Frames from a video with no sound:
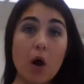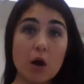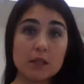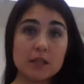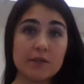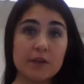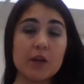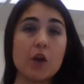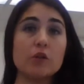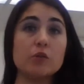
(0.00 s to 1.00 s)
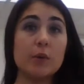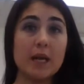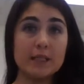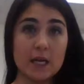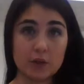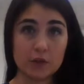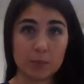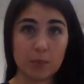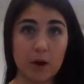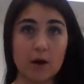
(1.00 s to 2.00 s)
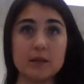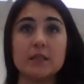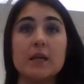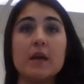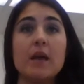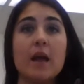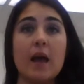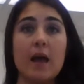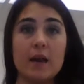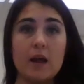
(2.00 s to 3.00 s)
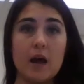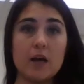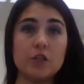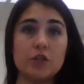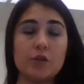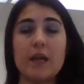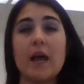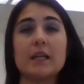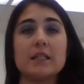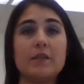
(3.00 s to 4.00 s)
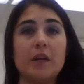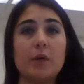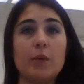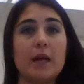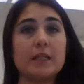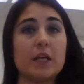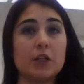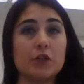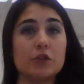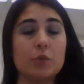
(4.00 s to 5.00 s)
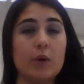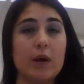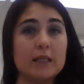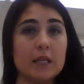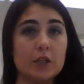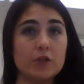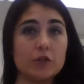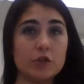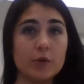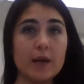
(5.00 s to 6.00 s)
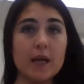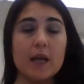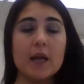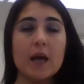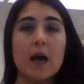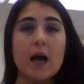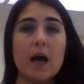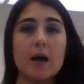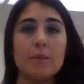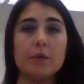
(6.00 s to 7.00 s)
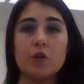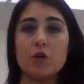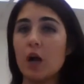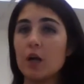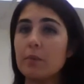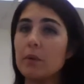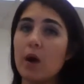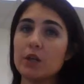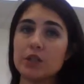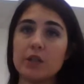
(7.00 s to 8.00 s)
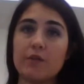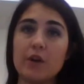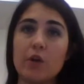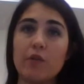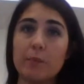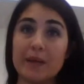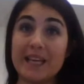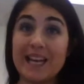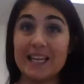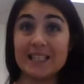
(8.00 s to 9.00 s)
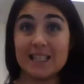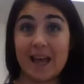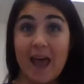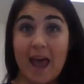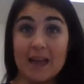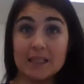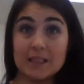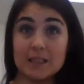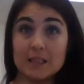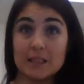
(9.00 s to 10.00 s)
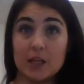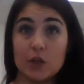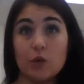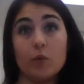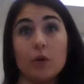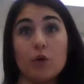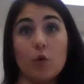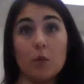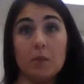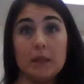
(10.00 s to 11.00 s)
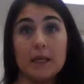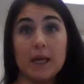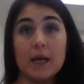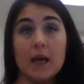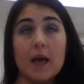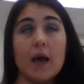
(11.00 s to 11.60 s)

pause the videos when I tell you to pause, and do the activity when I tell you to do it. You're not going to be watching the video from beginning to end like you would normally.